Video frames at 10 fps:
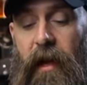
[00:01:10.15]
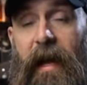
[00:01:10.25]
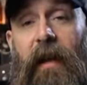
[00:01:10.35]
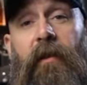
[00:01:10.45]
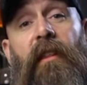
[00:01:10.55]

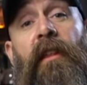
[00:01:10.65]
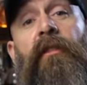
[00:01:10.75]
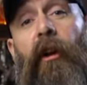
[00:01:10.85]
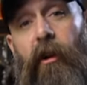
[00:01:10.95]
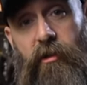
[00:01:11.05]
And the
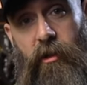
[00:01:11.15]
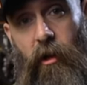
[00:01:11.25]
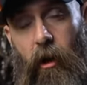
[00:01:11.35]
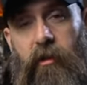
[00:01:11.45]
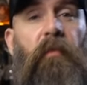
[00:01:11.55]
third
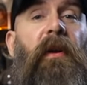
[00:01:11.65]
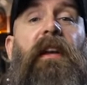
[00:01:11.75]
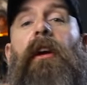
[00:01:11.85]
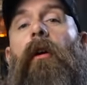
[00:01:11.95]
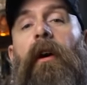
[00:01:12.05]
cigar,
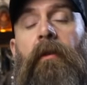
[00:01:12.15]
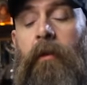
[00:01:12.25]
depending on,